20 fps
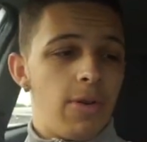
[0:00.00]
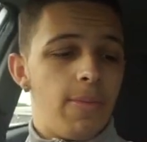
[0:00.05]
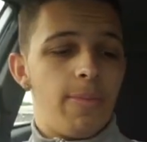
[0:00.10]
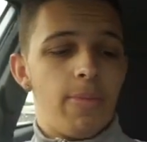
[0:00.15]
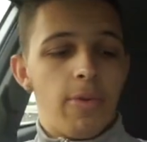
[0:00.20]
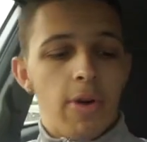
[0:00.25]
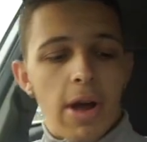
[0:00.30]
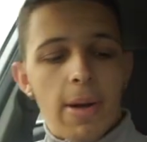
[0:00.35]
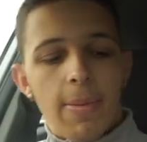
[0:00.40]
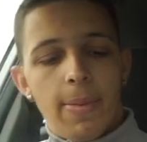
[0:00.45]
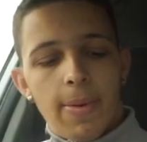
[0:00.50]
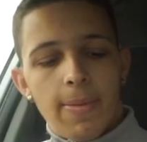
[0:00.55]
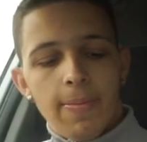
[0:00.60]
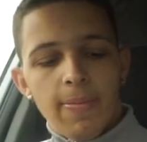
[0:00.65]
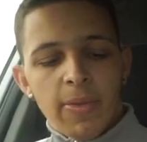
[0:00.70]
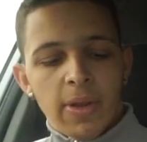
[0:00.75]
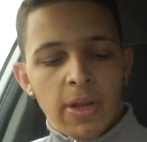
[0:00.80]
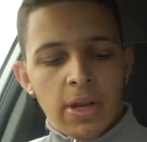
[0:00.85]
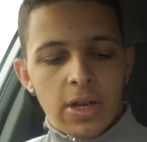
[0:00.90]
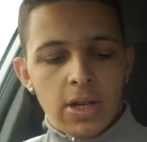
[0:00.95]
on prep.
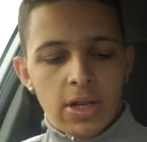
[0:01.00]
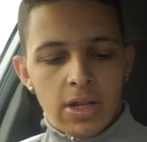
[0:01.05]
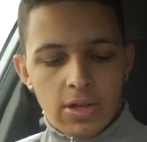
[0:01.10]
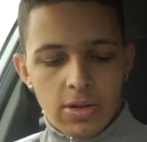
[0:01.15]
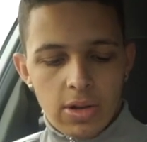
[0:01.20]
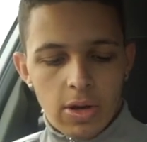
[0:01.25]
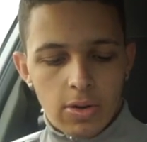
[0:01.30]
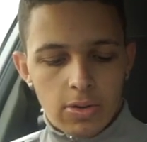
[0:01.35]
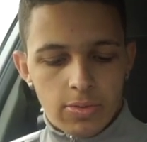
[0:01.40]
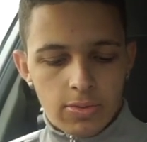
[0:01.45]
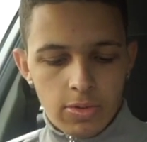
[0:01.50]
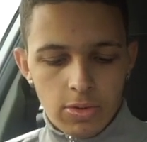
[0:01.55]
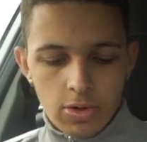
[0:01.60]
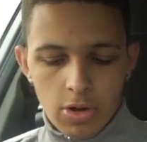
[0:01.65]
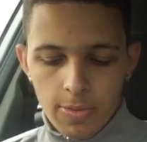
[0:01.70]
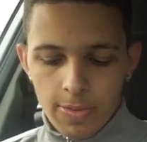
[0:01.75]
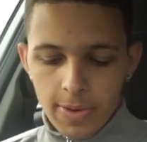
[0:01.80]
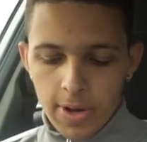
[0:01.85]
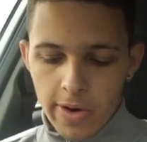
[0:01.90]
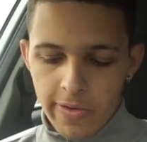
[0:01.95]
So I'll
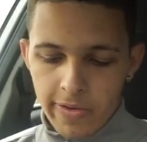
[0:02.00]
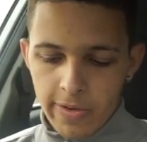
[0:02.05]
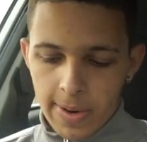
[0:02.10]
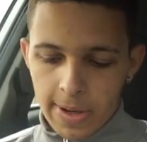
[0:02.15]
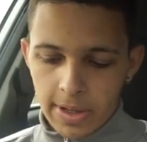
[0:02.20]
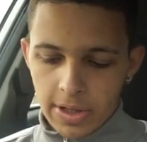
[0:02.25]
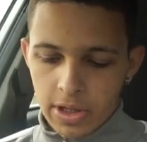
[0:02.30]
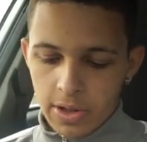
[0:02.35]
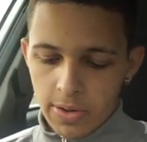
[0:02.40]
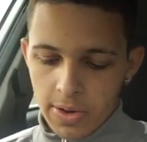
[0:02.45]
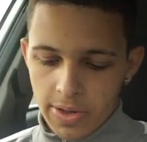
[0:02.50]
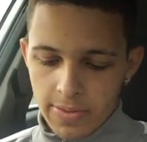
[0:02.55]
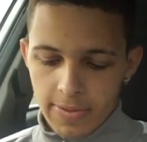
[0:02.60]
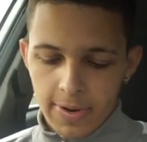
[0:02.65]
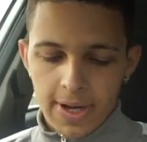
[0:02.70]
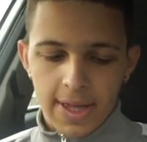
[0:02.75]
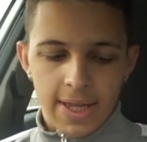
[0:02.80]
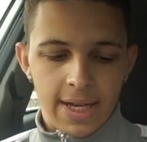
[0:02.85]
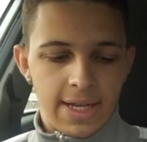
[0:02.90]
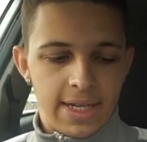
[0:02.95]
normally go for about 2 or
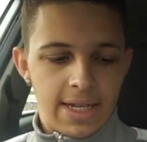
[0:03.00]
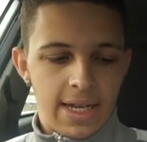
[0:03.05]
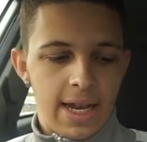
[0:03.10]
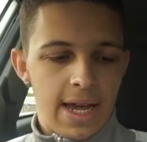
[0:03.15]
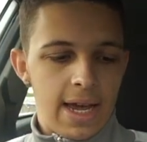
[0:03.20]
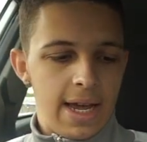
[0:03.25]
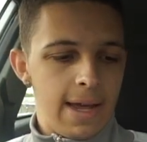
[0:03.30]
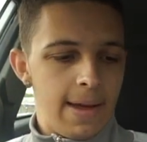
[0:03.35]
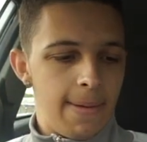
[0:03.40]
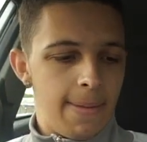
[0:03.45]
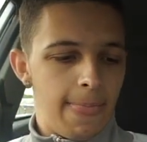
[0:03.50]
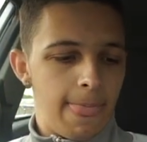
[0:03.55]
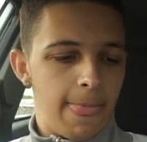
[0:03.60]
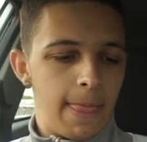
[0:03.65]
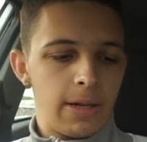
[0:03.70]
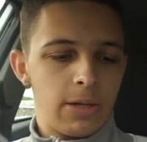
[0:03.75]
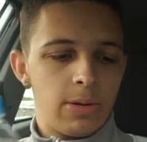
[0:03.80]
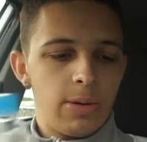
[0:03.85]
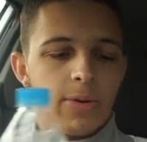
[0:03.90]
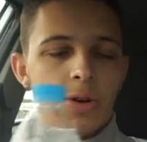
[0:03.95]
3 of these a day.
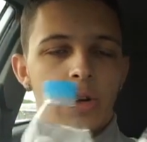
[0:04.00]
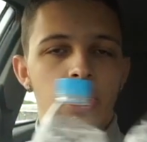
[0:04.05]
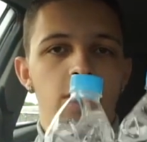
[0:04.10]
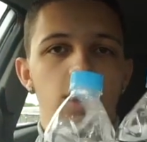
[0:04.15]
So I've got